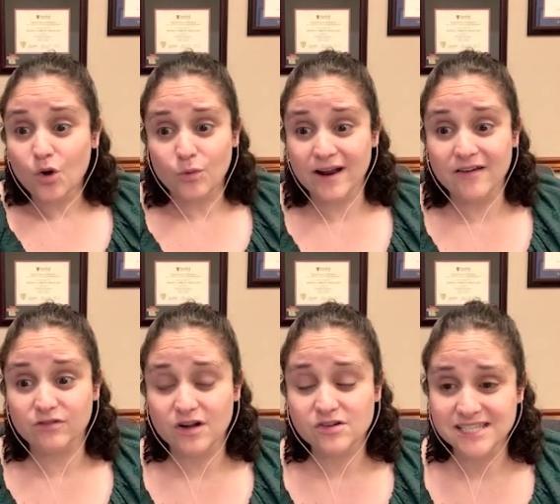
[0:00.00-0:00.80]

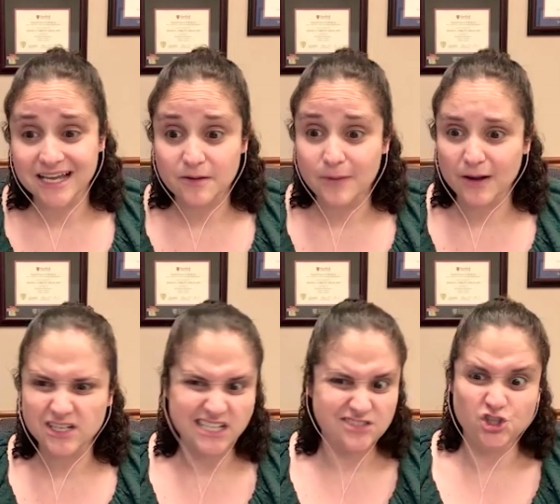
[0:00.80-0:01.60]
whatever else that
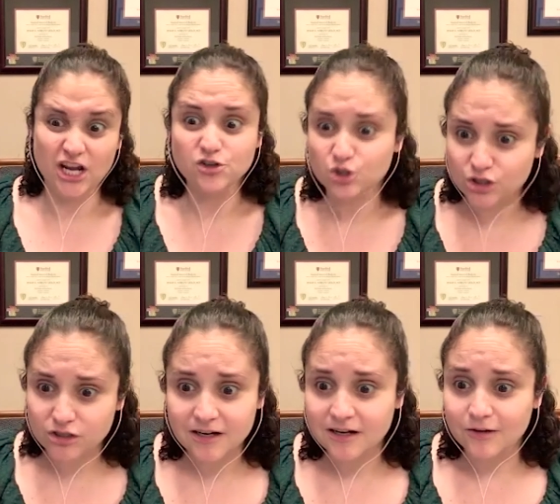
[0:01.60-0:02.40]
compounded it,
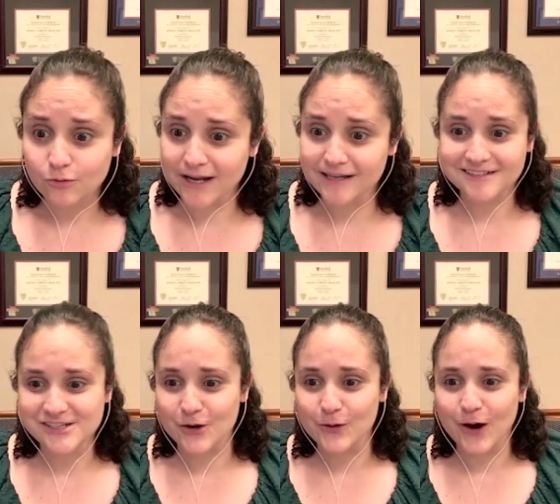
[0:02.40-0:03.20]
gender, right?
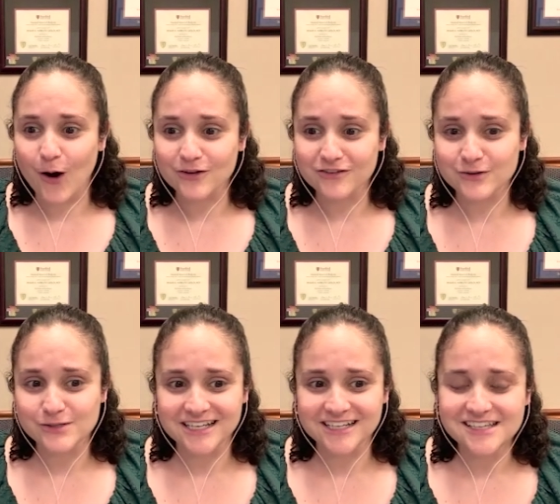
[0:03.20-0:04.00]
So all of those
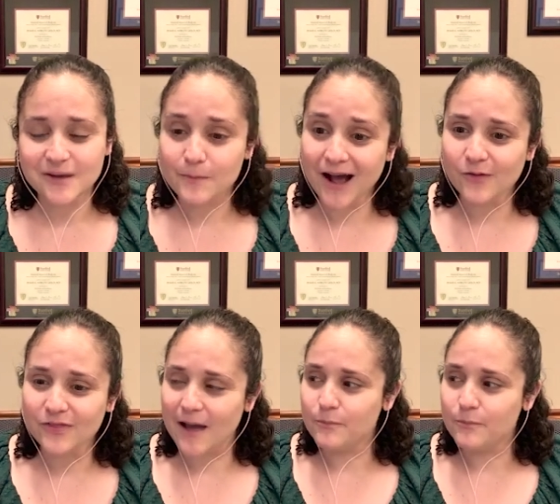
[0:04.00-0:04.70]
things compound that.